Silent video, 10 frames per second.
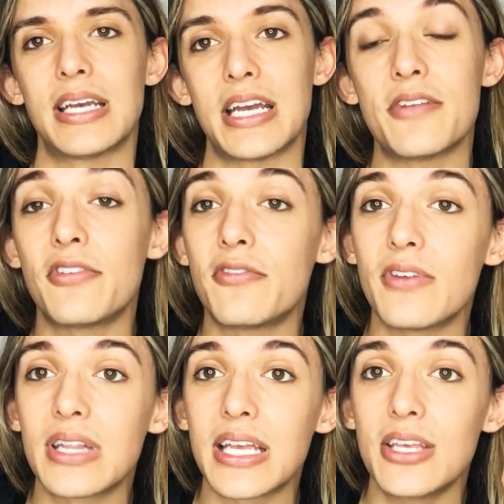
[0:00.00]
And if you
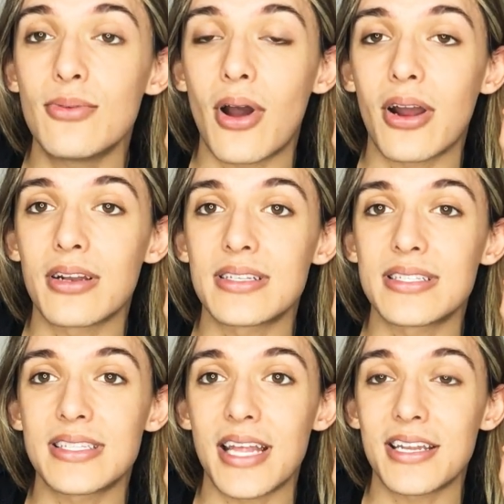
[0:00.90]
feel like you aren't,
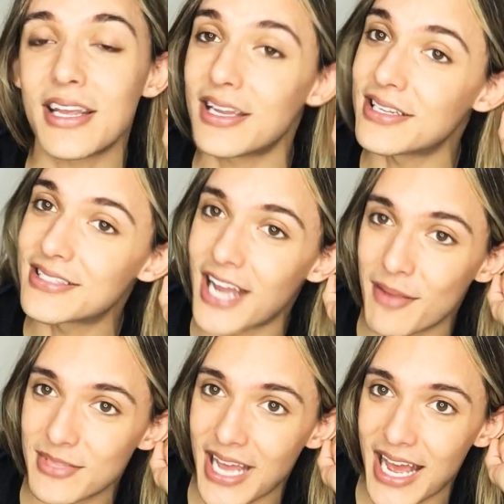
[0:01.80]
then it is
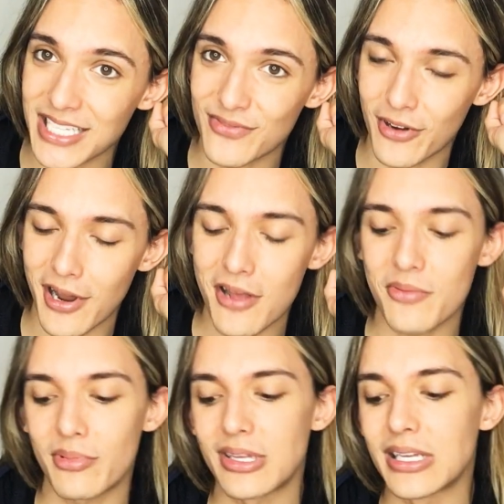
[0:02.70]
time to ask for help.